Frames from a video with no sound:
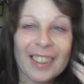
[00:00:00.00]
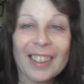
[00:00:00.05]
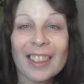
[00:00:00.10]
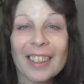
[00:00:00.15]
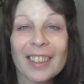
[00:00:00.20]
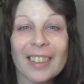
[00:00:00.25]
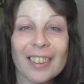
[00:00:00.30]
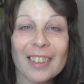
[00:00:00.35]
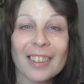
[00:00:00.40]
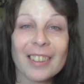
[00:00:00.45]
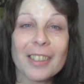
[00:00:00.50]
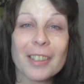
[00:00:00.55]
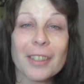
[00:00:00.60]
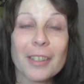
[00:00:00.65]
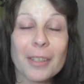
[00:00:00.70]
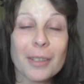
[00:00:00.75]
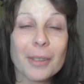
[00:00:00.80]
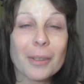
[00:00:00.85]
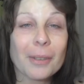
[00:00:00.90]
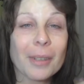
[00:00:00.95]
Alright, on
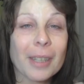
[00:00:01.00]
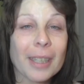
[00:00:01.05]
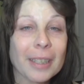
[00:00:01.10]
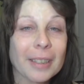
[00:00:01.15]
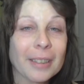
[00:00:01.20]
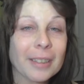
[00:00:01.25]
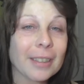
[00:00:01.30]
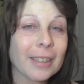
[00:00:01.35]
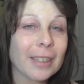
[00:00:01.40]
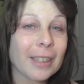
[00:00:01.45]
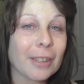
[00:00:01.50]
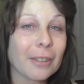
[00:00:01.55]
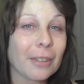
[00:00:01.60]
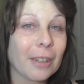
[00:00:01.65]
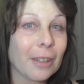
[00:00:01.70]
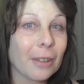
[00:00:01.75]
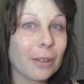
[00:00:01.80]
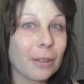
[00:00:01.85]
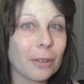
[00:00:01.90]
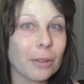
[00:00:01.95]
to Hansel and
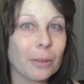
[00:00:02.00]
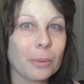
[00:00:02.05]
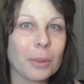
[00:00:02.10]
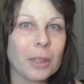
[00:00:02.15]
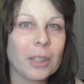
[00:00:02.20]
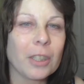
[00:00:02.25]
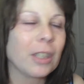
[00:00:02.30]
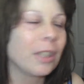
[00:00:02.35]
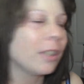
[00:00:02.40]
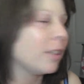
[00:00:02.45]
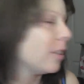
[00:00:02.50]
Gretel Witch